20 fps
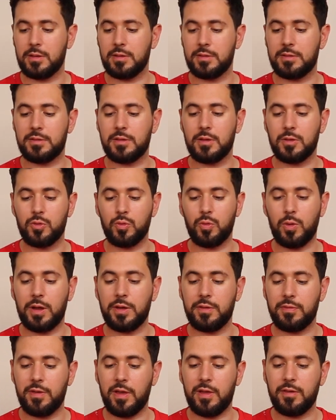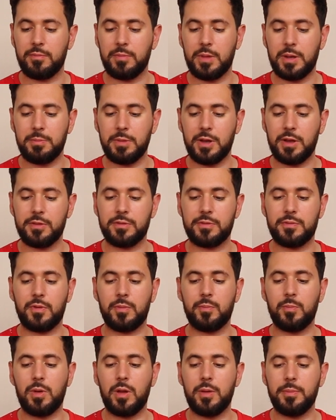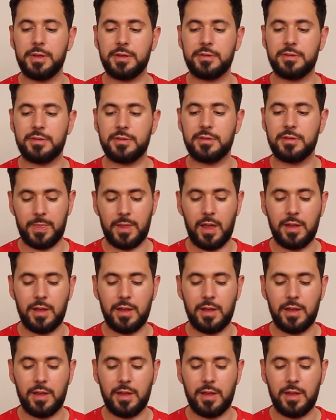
It's the 25mm from Lumix,